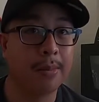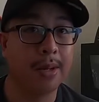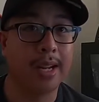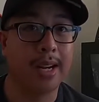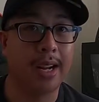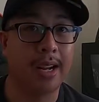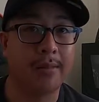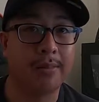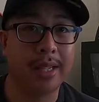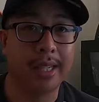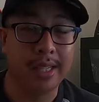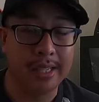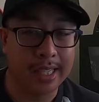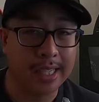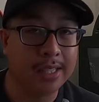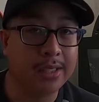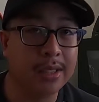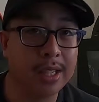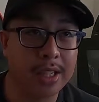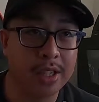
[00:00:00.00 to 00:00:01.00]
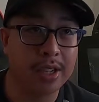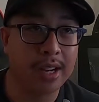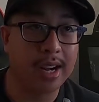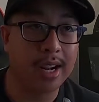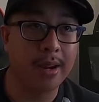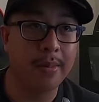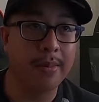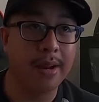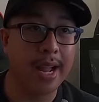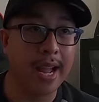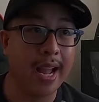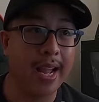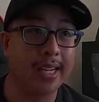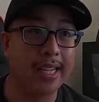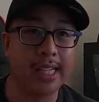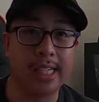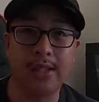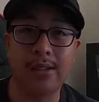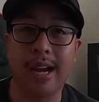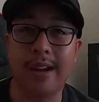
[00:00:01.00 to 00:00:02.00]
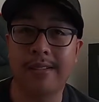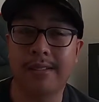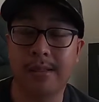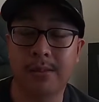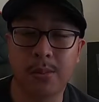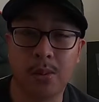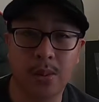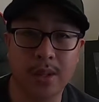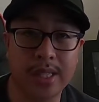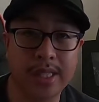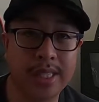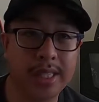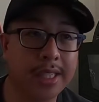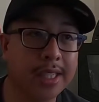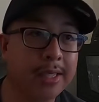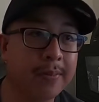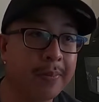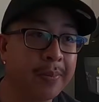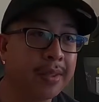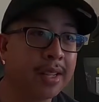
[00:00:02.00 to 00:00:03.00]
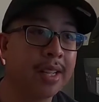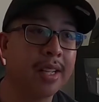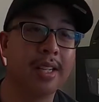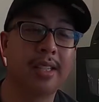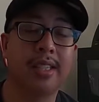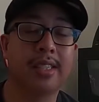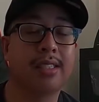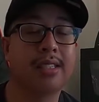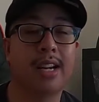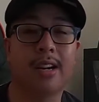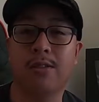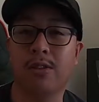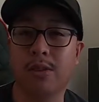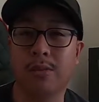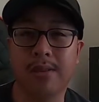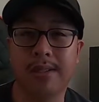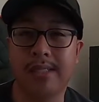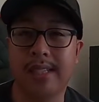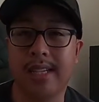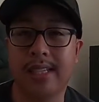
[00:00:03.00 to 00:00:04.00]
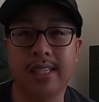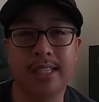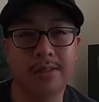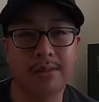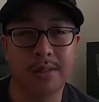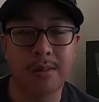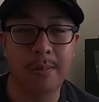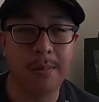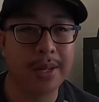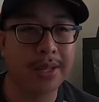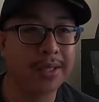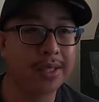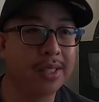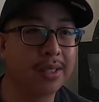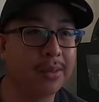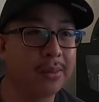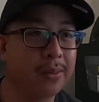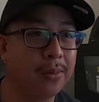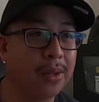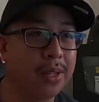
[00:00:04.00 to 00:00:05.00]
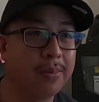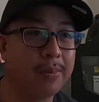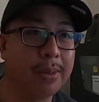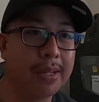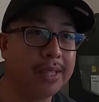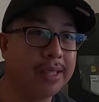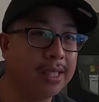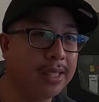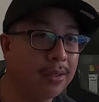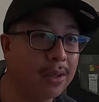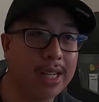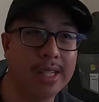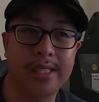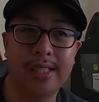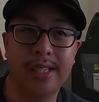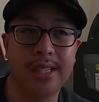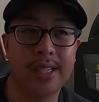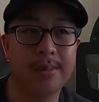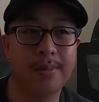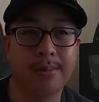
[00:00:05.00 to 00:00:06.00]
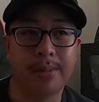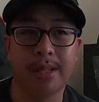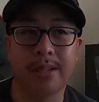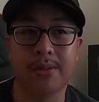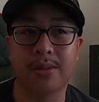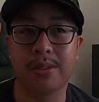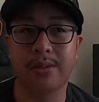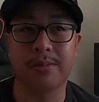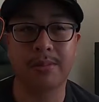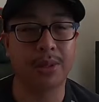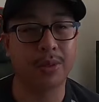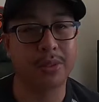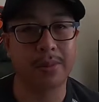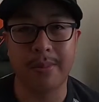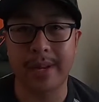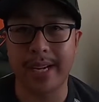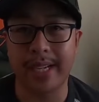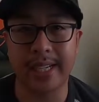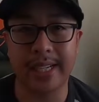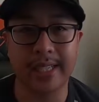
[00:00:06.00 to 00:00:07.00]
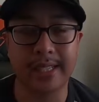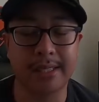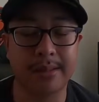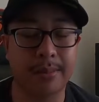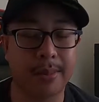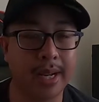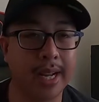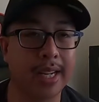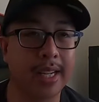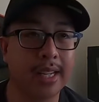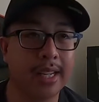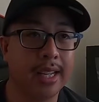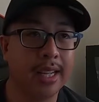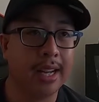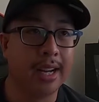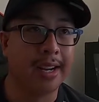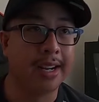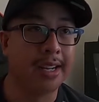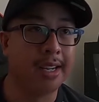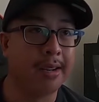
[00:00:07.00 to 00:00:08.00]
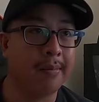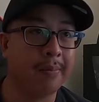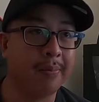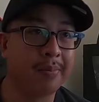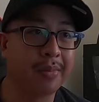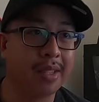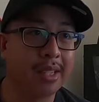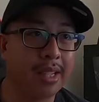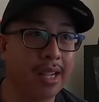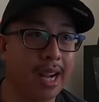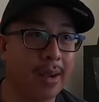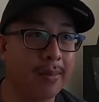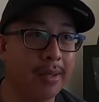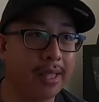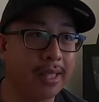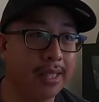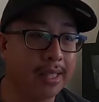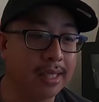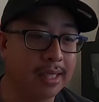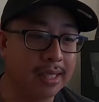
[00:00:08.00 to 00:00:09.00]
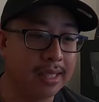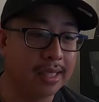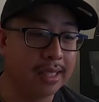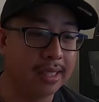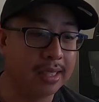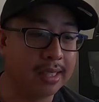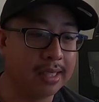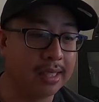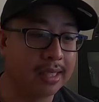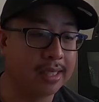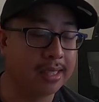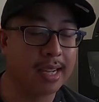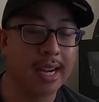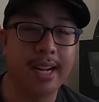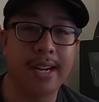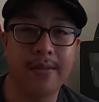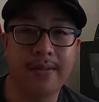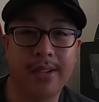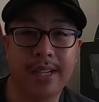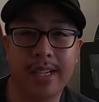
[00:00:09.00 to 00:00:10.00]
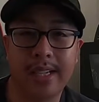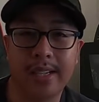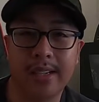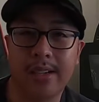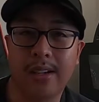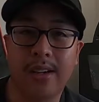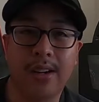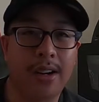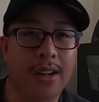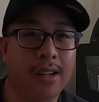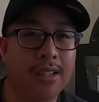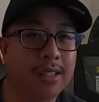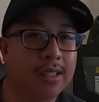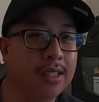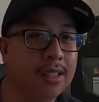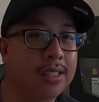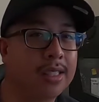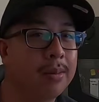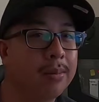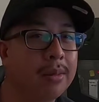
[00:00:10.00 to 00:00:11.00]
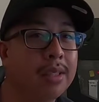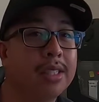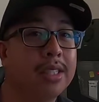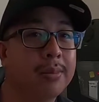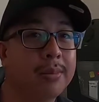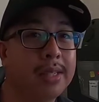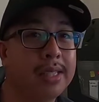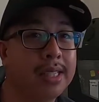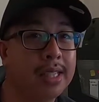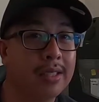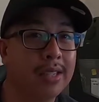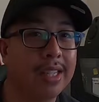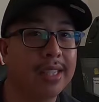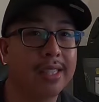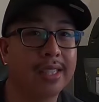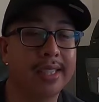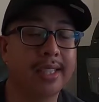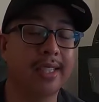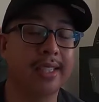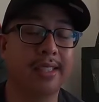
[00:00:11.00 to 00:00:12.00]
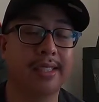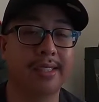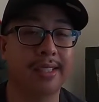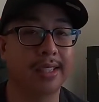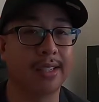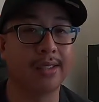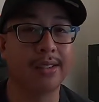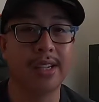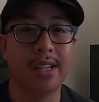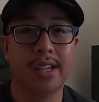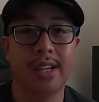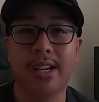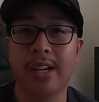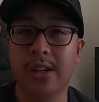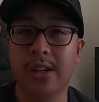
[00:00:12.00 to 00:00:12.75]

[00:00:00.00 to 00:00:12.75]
but they do the job, and they do have some warranty. There's a lot of rumors that these were built with BC Racing, built with Megans, but I mean, the design of it all looks similar to BC Racing, so